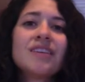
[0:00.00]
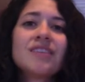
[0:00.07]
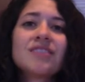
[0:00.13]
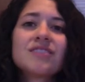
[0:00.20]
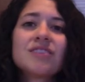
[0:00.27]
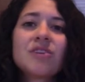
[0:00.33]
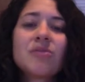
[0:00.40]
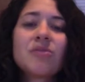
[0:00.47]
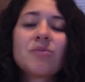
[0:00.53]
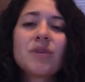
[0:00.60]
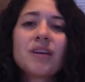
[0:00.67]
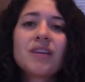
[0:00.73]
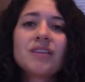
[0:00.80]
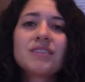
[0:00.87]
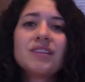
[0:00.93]
So we're
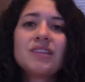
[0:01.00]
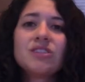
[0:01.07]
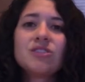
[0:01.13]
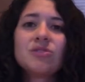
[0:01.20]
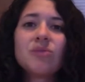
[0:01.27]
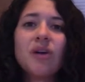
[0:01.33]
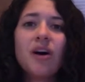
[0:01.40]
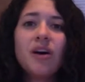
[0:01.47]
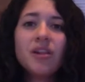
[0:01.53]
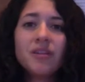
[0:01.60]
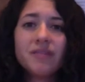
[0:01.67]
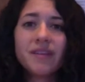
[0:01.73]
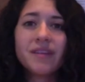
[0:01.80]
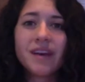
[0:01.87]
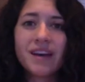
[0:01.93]
gonna teach you
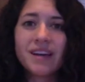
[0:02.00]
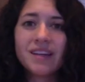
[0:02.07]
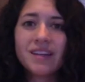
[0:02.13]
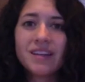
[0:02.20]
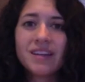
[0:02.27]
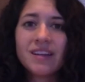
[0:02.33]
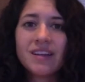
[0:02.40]
all of that